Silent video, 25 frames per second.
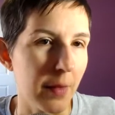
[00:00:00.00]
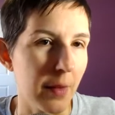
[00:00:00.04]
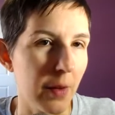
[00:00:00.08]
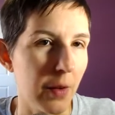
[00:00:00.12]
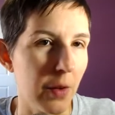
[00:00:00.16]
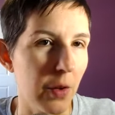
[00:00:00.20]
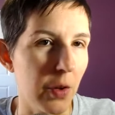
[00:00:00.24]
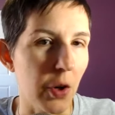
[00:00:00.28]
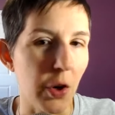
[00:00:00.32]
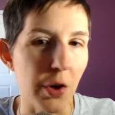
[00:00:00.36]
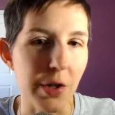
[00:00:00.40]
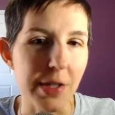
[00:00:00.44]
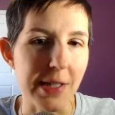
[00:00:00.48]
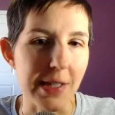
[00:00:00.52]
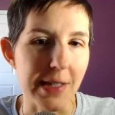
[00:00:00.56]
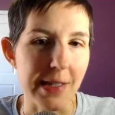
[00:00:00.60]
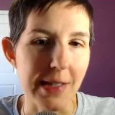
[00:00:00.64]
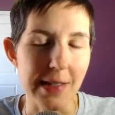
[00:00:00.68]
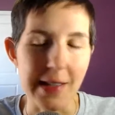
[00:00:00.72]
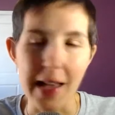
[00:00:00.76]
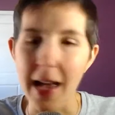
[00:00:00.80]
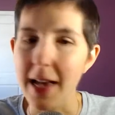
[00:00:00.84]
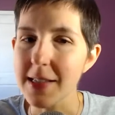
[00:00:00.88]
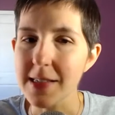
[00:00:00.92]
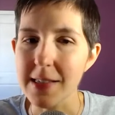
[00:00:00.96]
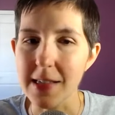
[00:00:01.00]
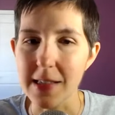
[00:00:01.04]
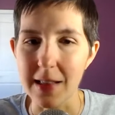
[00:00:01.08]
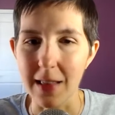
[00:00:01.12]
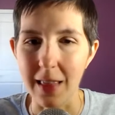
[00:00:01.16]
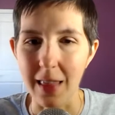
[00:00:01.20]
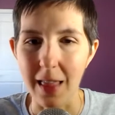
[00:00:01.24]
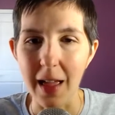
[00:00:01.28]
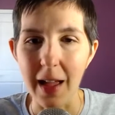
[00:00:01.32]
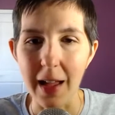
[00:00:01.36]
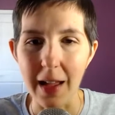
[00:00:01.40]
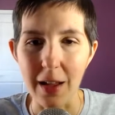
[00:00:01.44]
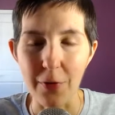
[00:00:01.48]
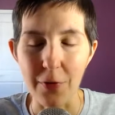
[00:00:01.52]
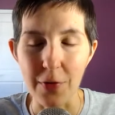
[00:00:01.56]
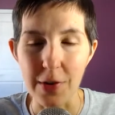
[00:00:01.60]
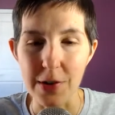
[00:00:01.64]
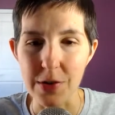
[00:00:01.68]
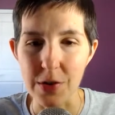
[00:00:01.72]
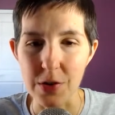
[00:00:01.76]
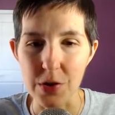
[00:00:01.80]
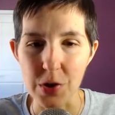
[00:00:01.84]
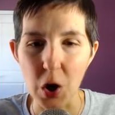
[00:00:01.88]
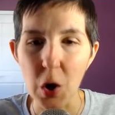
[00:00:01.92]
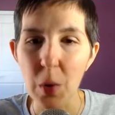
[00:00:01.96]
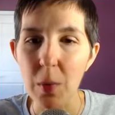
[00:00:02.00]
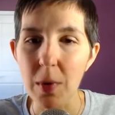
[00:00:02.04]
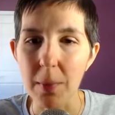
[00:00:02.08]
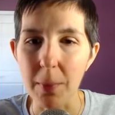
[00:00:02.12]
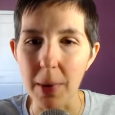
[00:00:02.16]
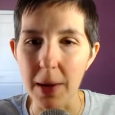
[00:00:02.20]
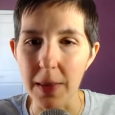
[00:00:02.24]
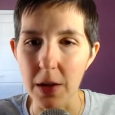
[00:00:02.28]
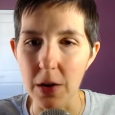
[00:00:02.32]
your success in life is determined by